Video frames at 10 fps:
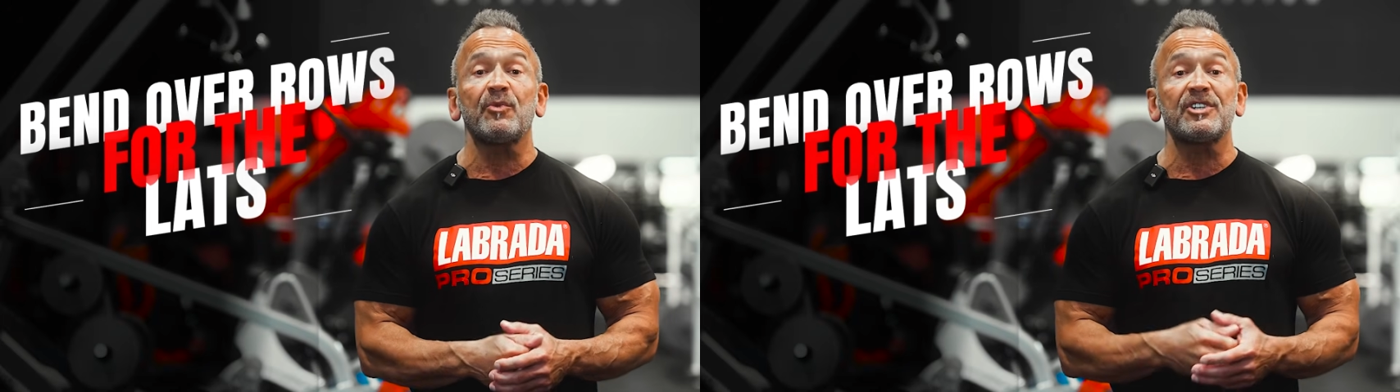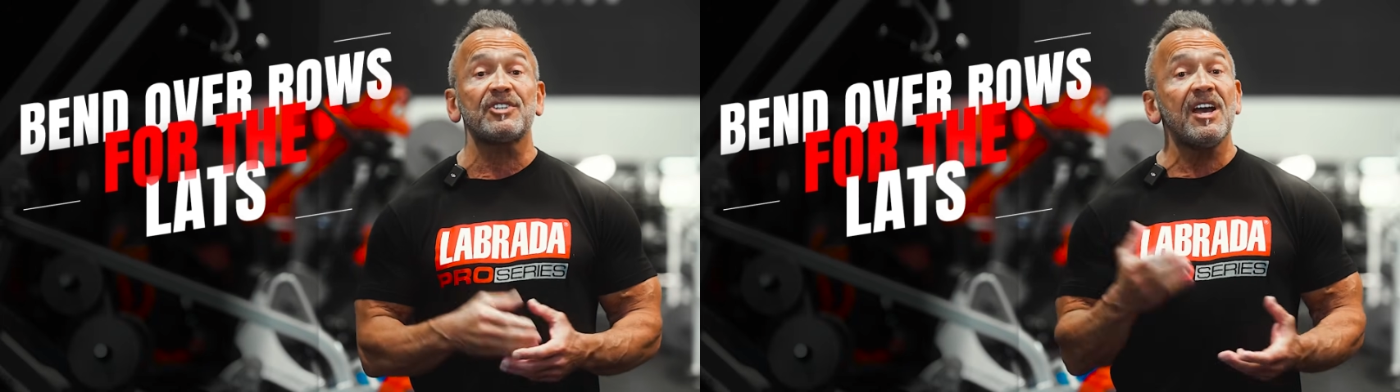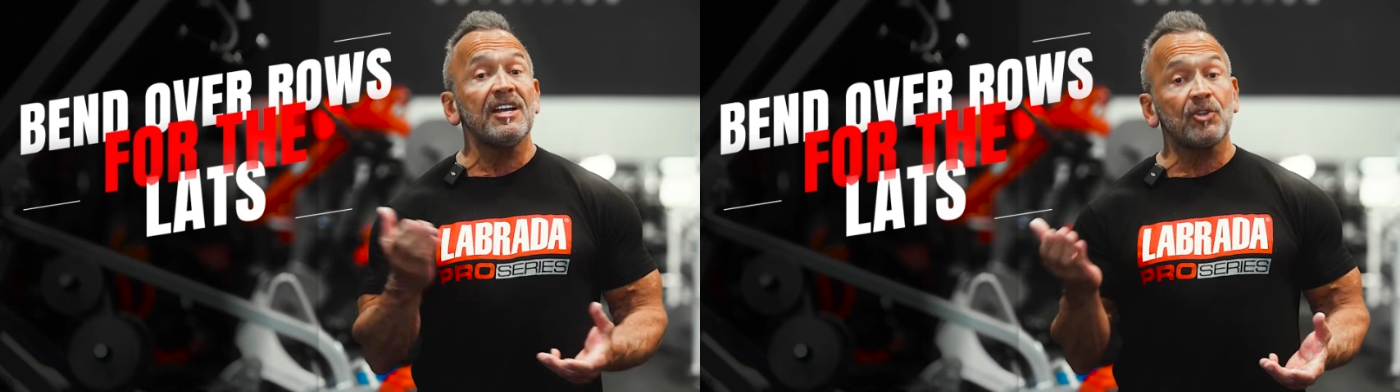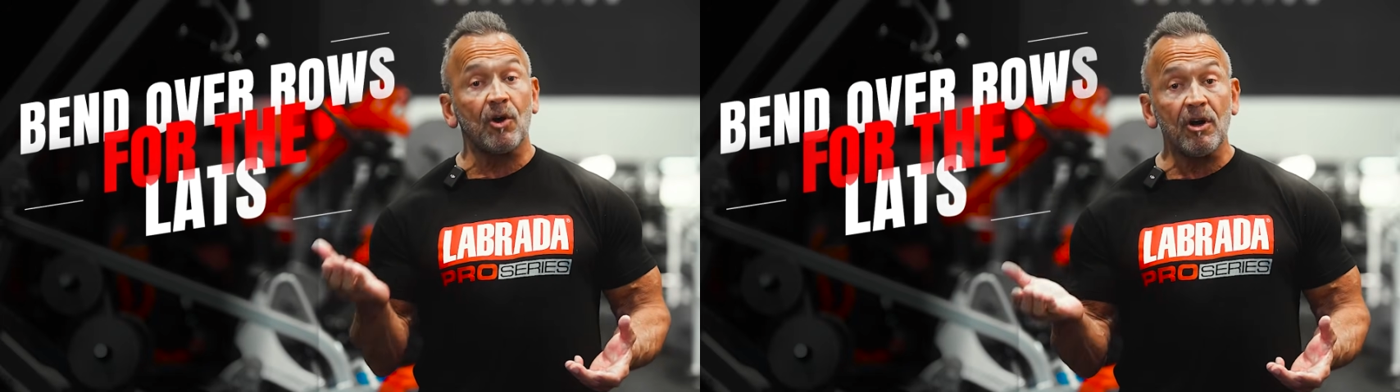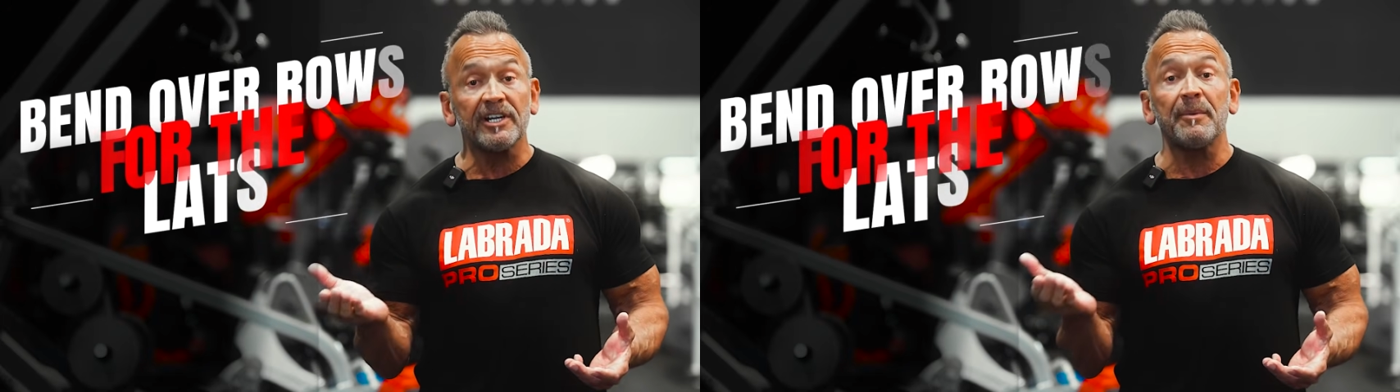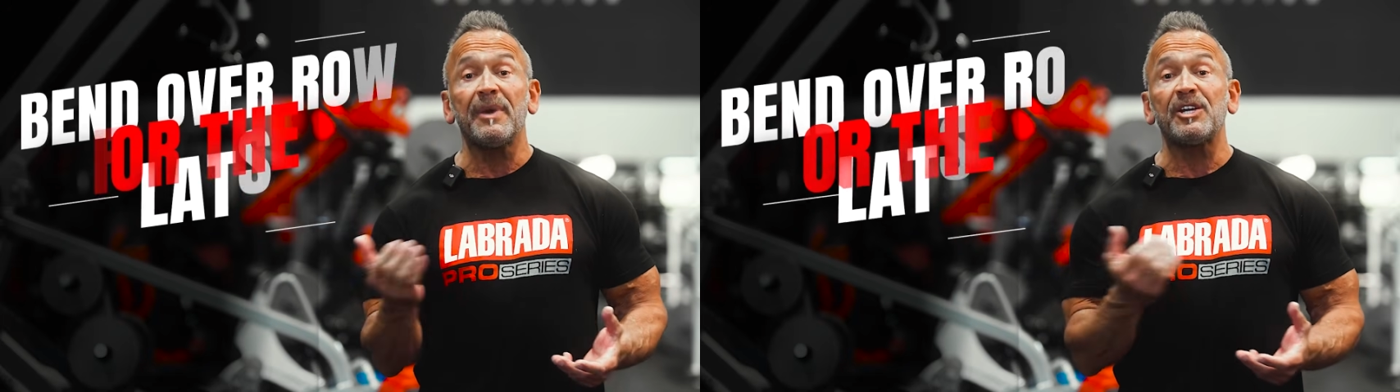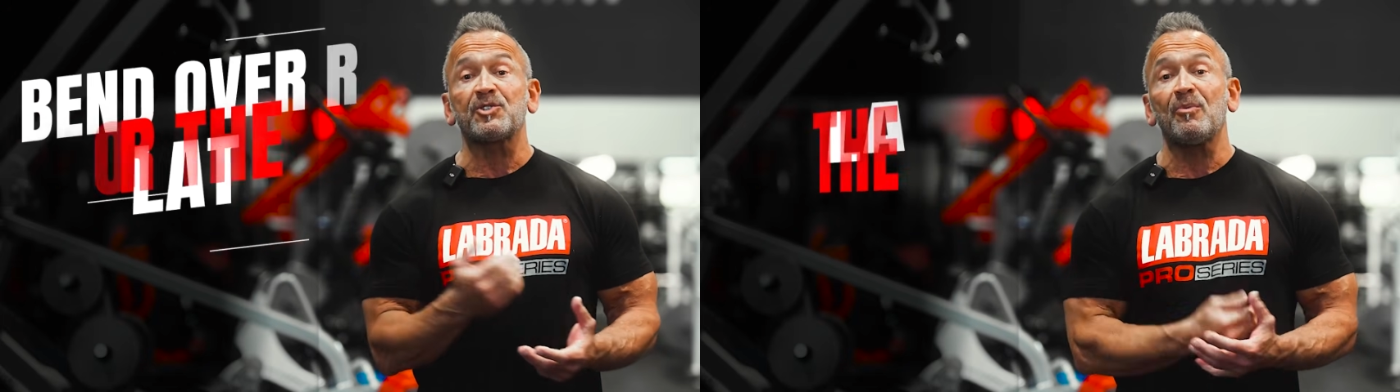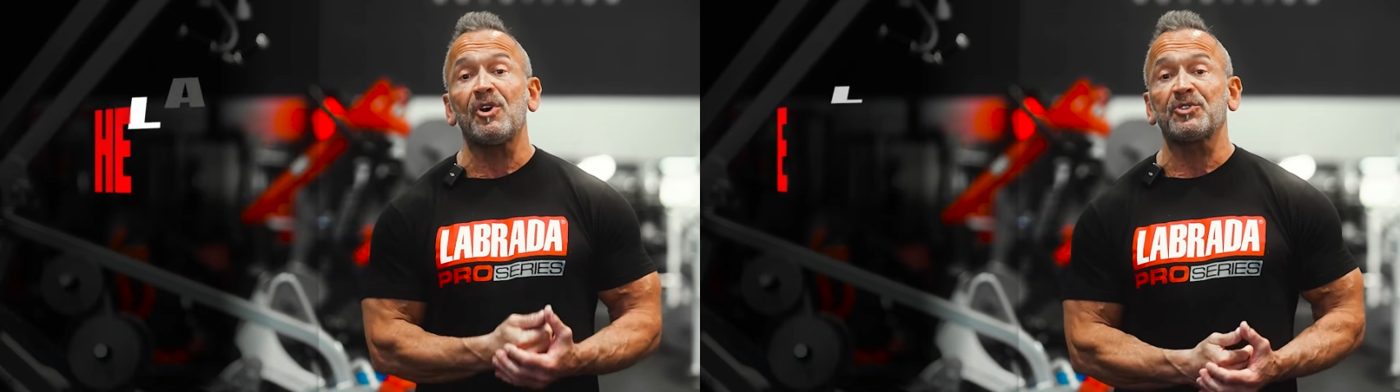which target
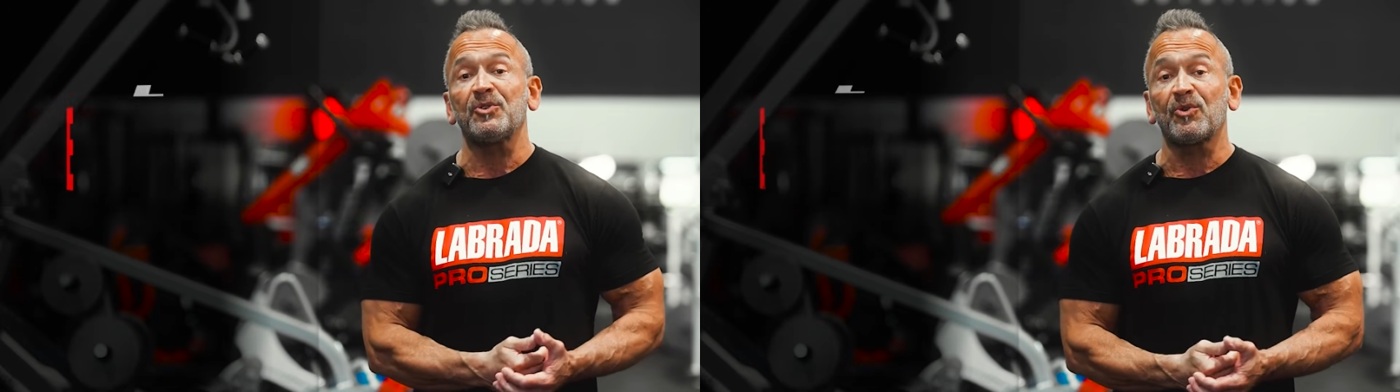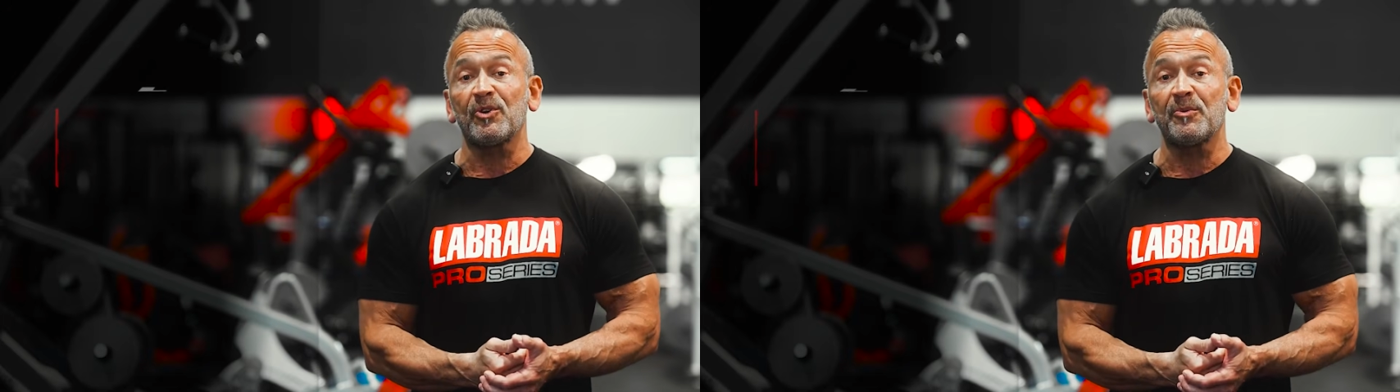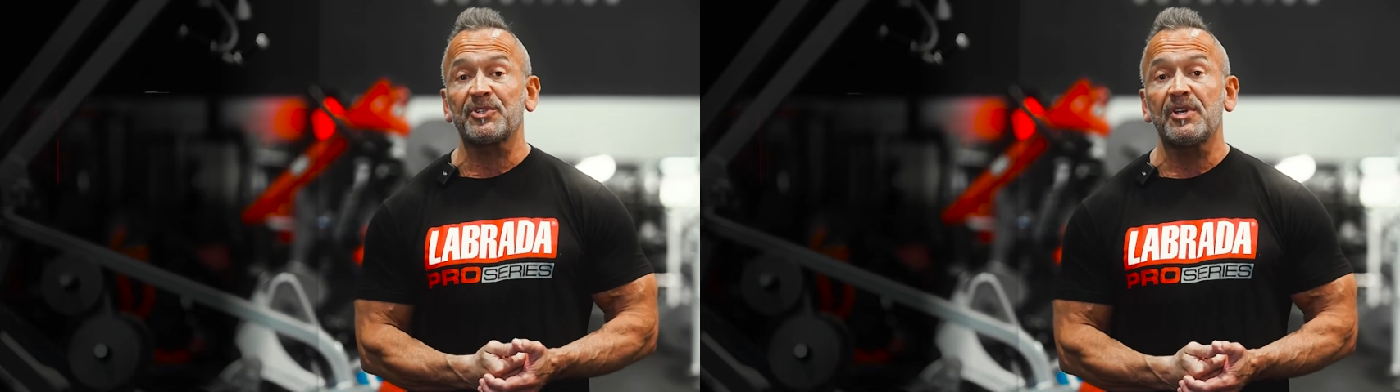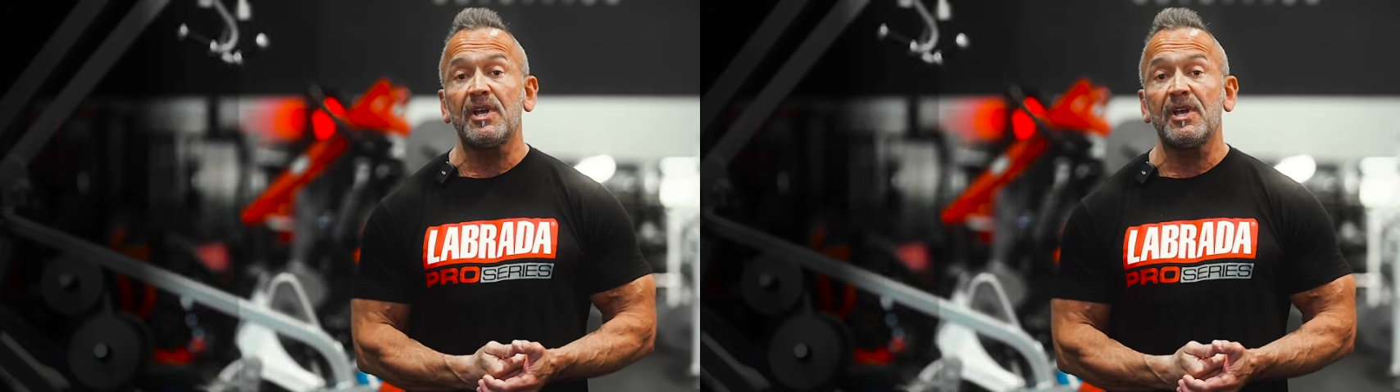major muscle groups.